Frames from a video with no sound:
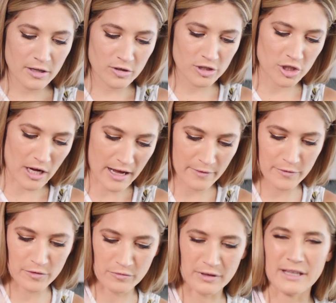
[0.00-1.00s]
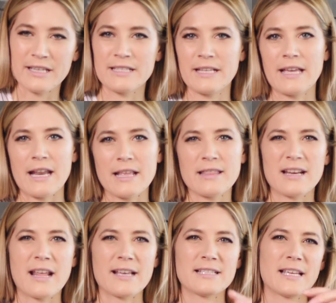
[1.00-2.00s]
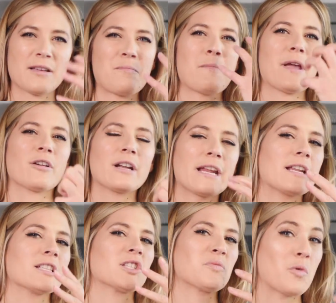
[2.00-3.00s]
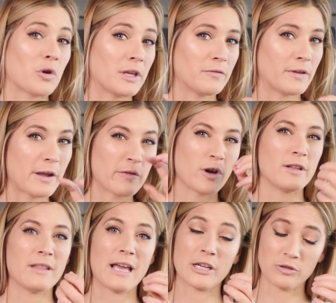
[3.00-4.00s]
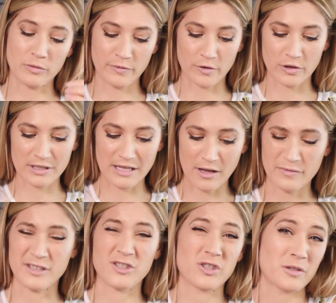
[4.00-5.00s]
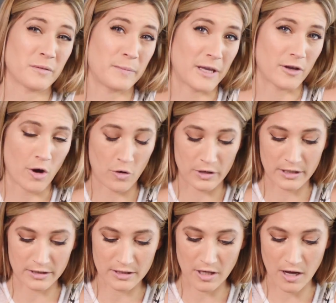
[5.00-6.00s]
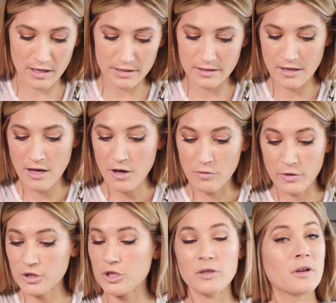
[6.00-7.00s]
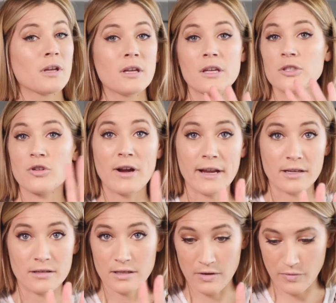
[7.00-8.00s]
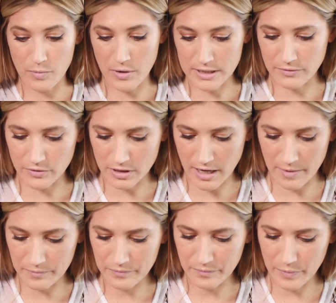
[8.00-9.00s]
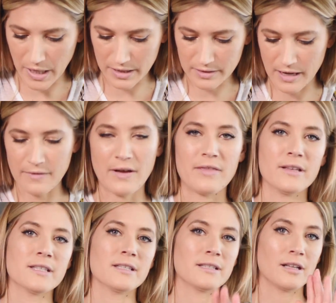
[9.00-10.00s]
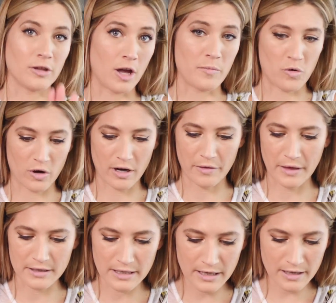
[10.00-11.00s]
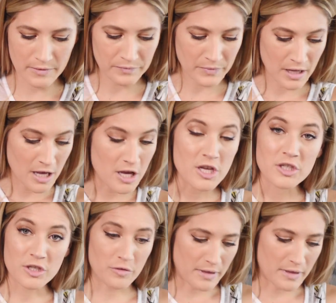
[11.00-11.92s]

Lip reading: your jackfruit really isn't getting that nice like marinated smoky flavor, and the actual fruit itself is just being coated in sauce, which is great if you're pressed for time. But I find this is a lot more authentic. So